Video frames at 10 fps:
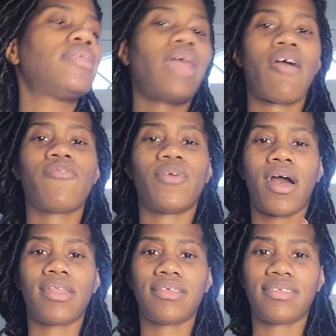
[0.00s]
Afro
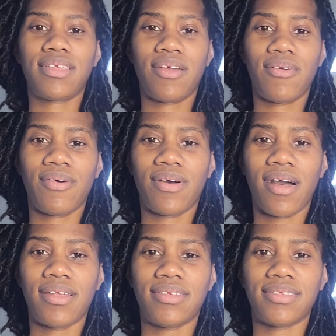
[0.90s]
Tarot
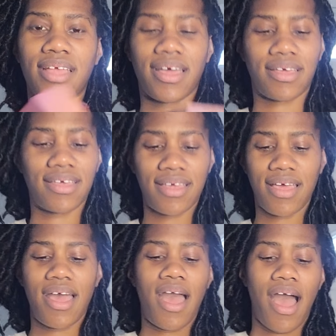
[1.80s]
Arcana's deck.
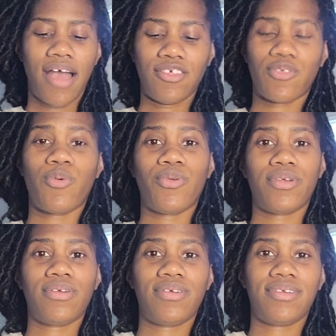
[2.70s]
I just
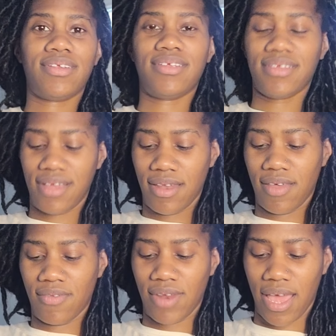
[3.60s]
ordered
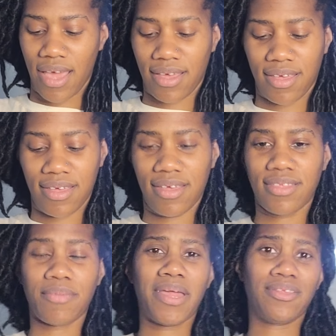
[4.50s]
another deck.
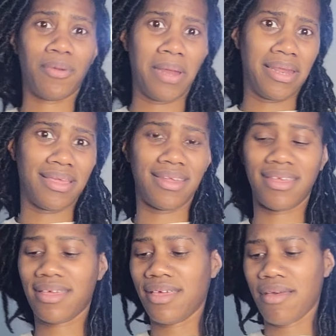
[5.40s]
Somebody donated
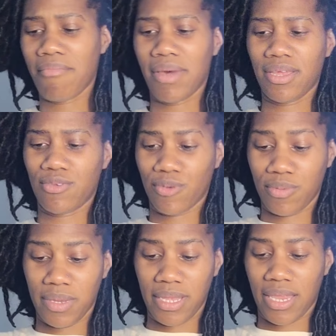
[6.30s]
money towards
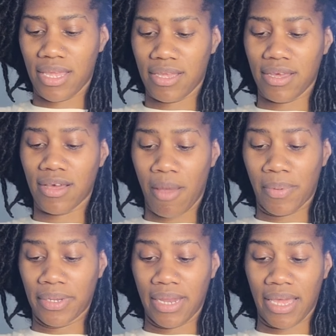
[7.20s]
me to getting a
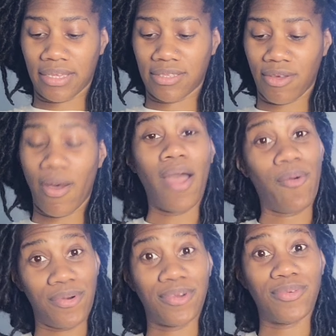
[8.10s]
couple of decks. So I
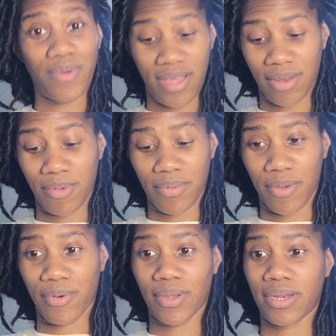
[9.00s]
ordered one. I'm going to be
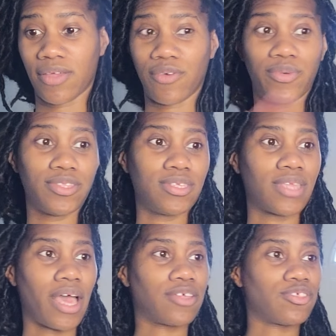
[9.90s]
ordering another, which is
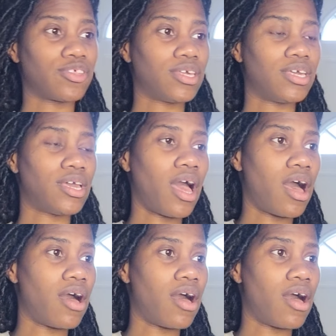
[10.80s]
actually